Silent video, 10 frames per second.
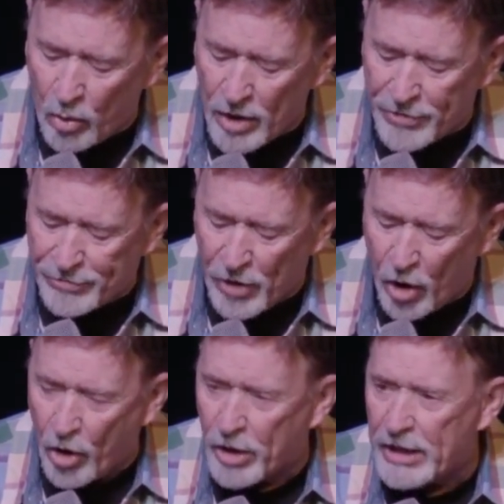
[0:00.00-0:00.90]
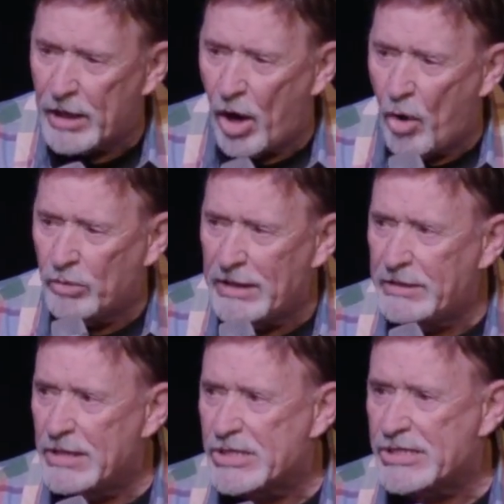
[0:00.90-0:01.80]
authority, only
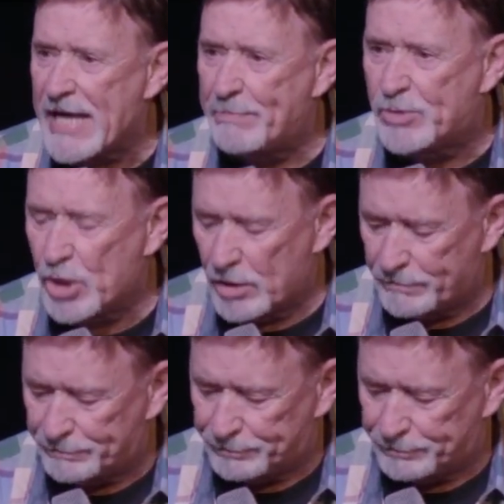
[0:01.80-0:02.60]
deception.